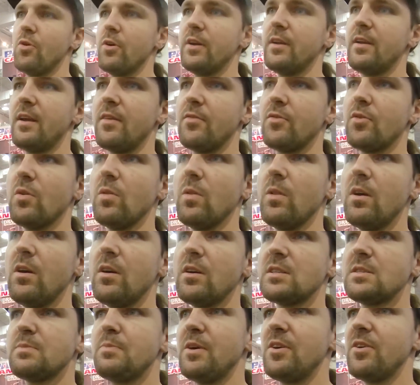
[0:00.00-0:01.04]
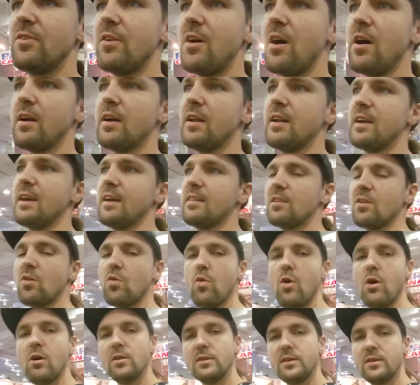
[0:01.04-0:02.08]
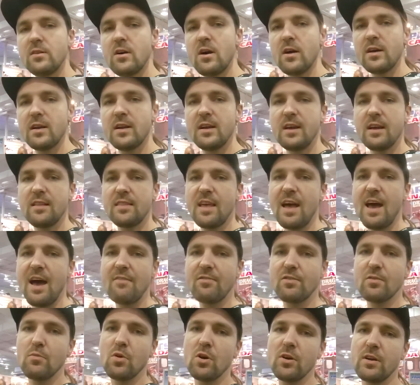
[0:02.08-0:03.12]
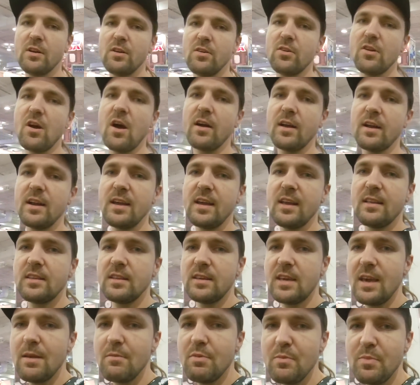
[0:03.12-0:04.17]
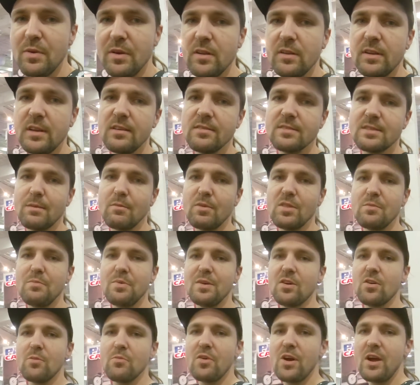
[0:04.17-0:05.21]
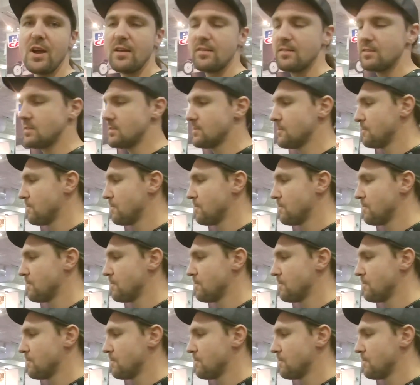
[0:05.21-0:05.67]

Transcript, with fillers: point and their looks, but you're not going to get the quality, you're not going to get the aftermarket, you're not going to get the capability of some of the bigger brands